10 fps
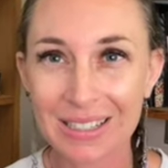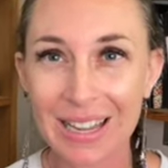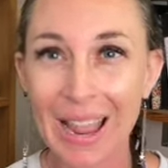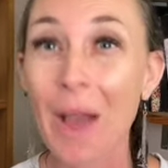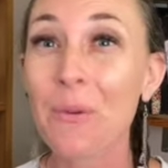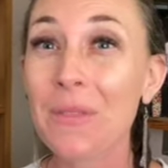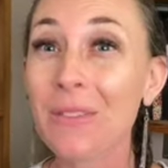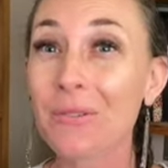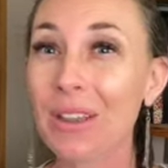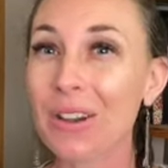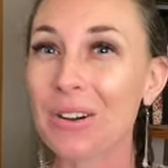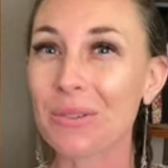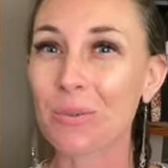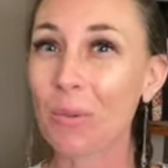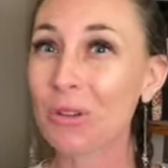How would that
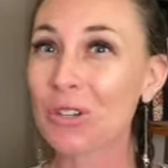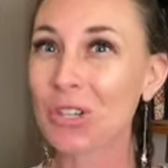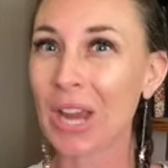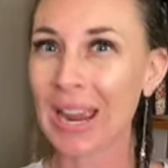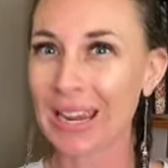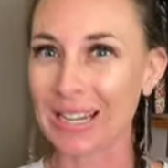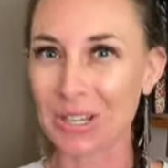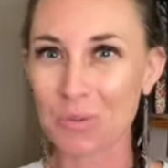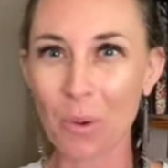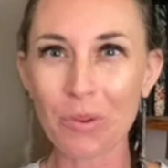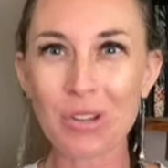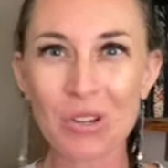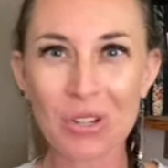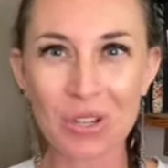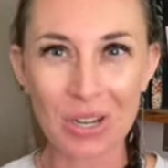feel? What would you change? What would
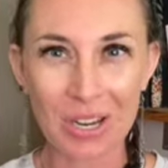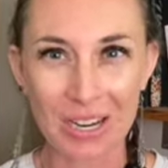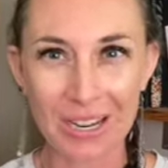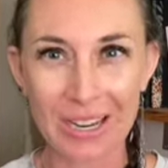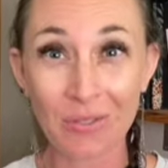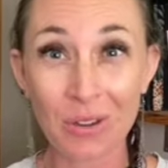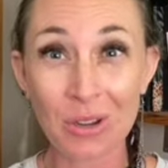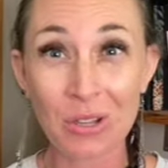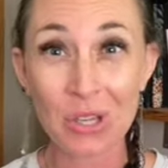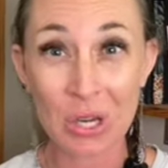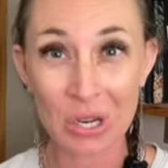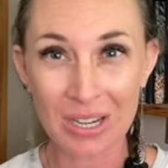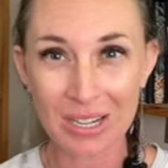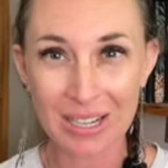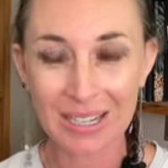you do if you
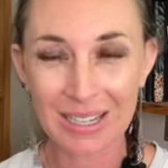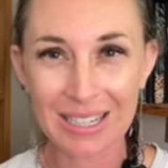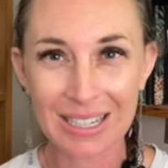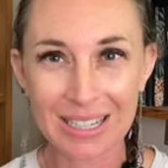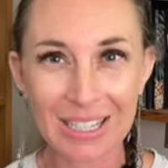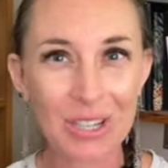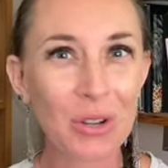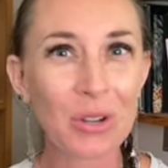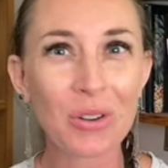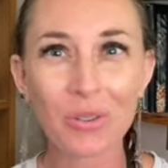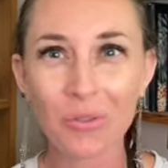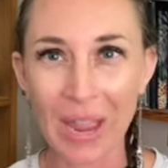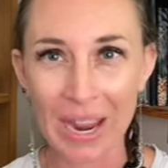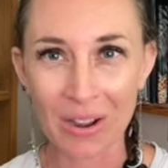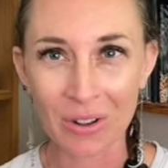knew that you could not
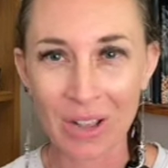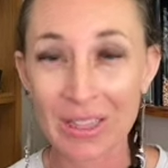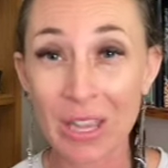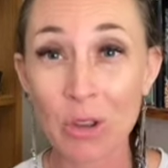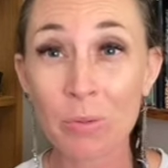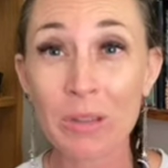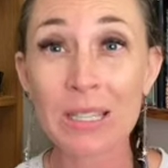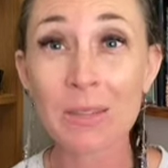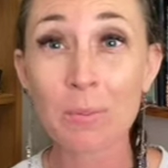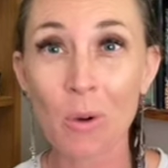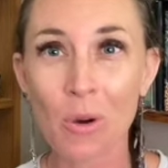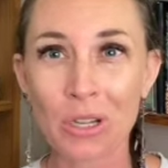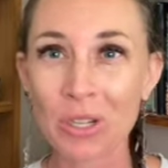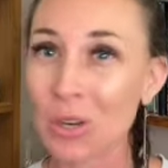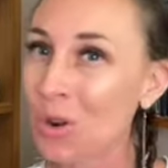fail and that you'd be
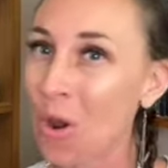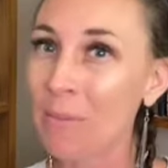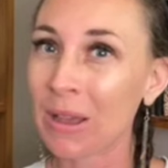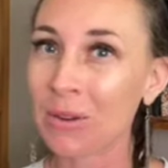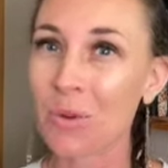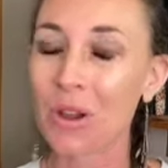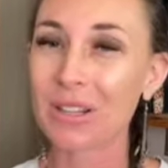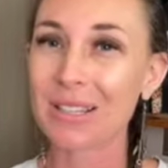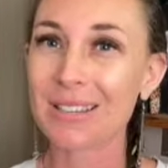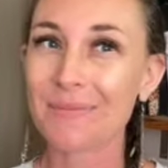supported no matter what?